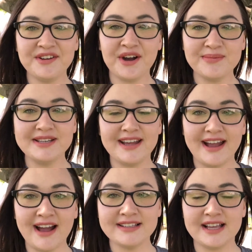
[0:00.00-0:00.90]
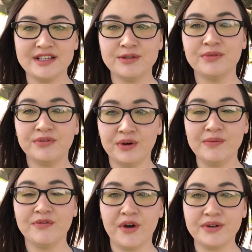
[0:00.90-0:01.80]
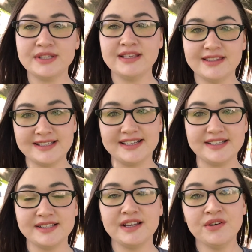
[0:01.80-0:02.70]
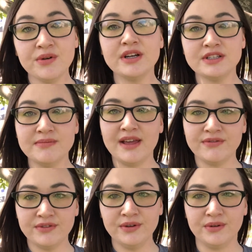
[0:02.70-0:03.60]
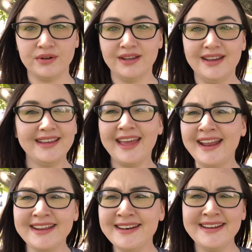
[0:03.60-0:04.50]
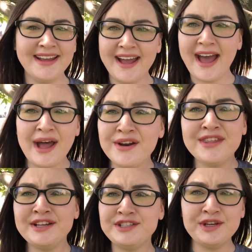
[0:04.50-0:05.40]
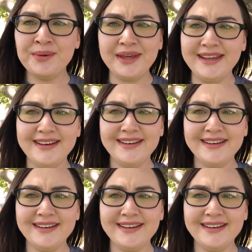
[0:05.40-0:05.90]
carbon dioxide to perform photosynthesis in order to make food. Kanan, how do they do it?